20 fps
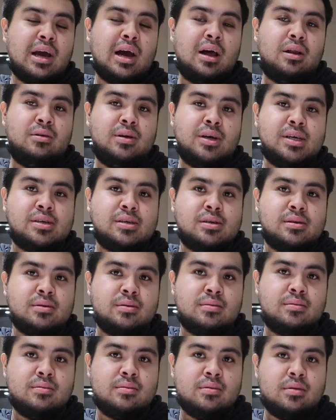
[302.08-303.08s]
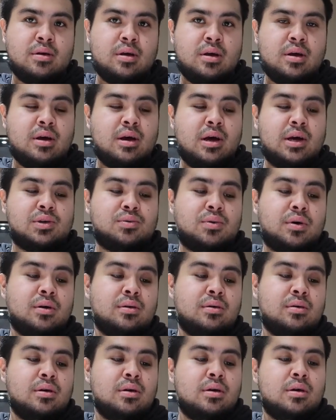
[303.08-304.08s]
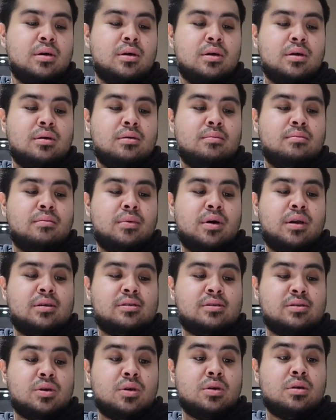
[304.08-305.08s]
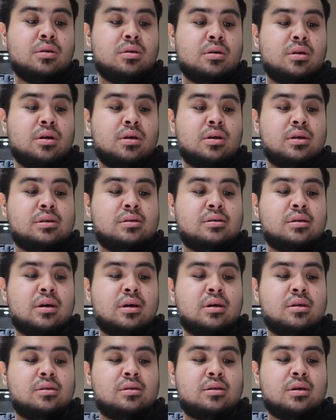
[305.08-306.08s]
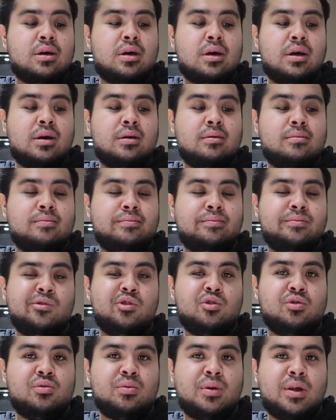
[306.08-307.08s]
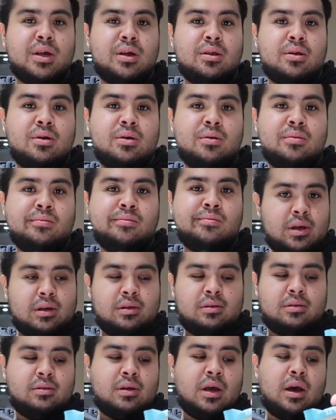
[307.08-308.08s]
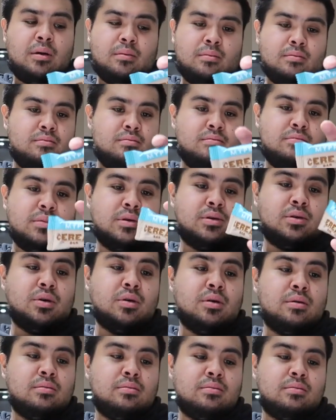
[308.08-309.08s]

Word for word: calories as well, but it's good. It's not uh, too sweet either. It's, yeah, it's good.